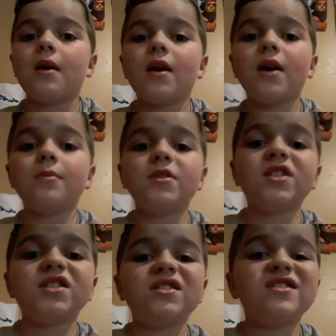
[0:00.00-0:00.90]
I'm
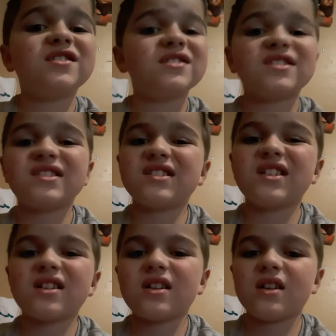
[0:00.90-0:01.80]
gonna,
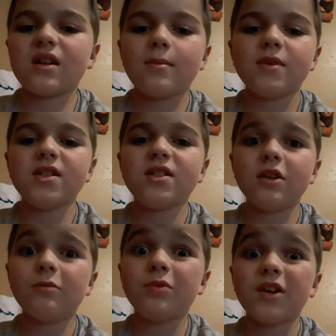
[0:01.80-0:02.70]
I'm gonna
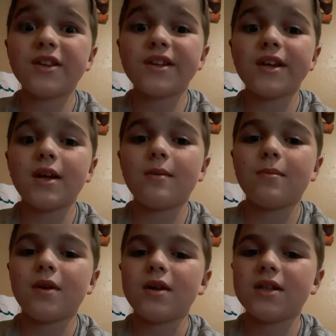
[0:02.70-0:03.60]
still play the
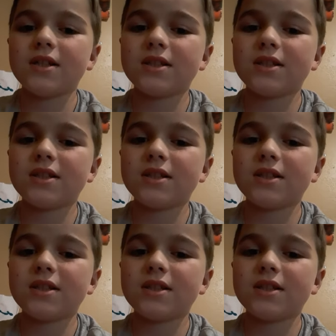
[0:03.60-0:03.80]
game, but